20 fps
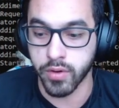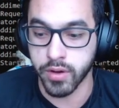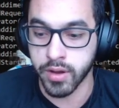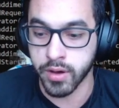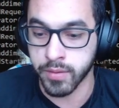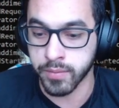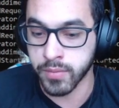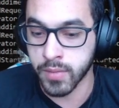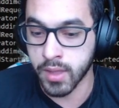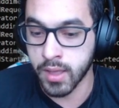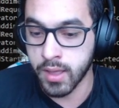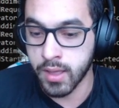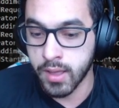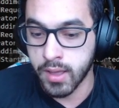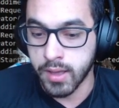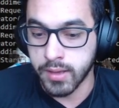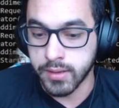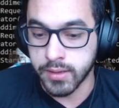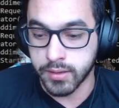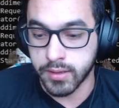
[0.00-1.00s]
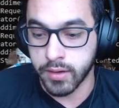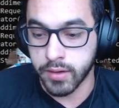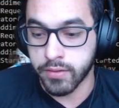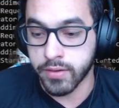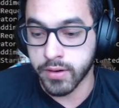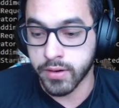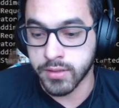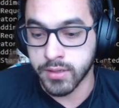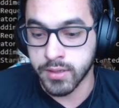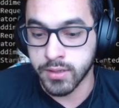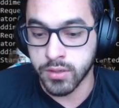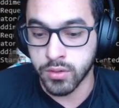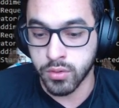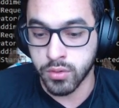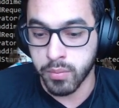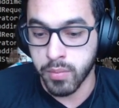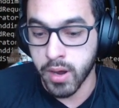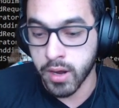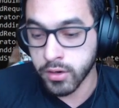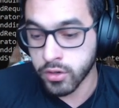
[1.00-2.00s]
over here. The difference is
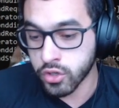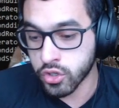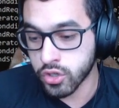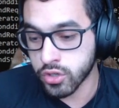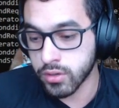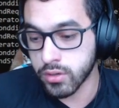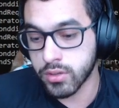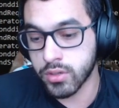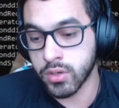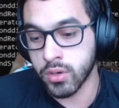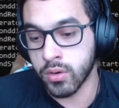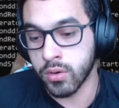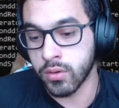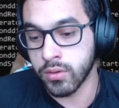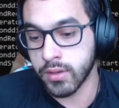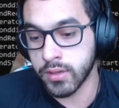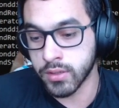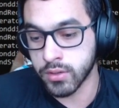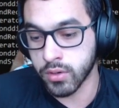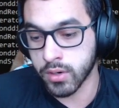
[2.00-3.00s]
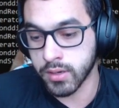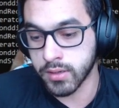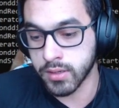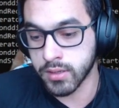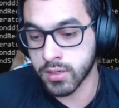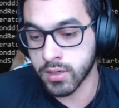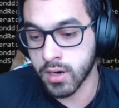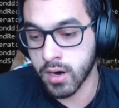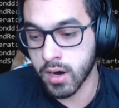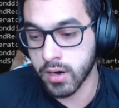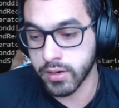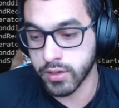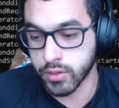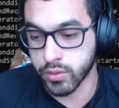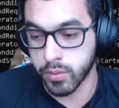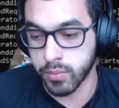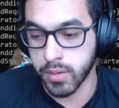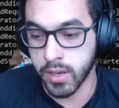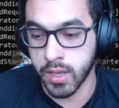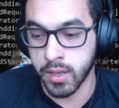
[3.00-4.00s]
too much, so it's going to discard this
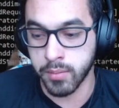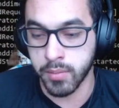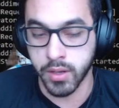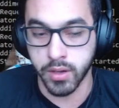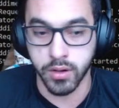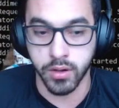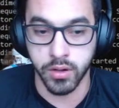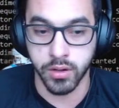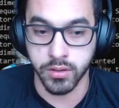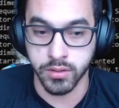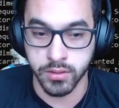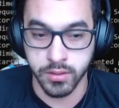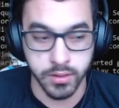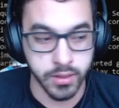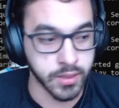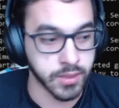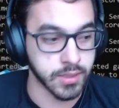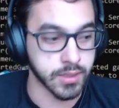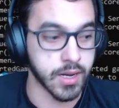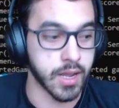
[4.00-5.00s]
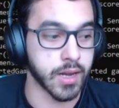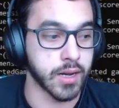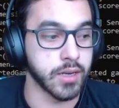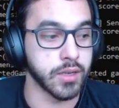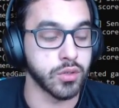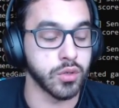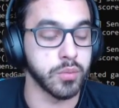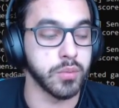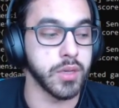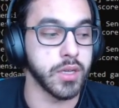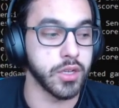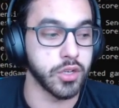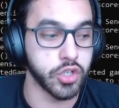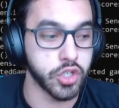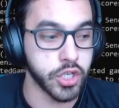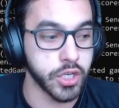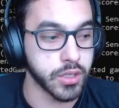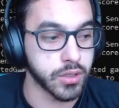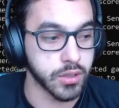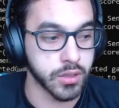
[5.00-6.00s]
replay because it's likely to be
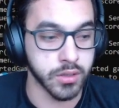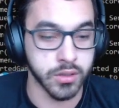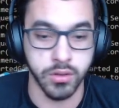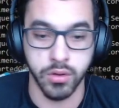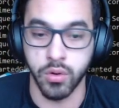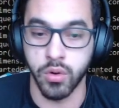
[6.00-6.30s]
cheated,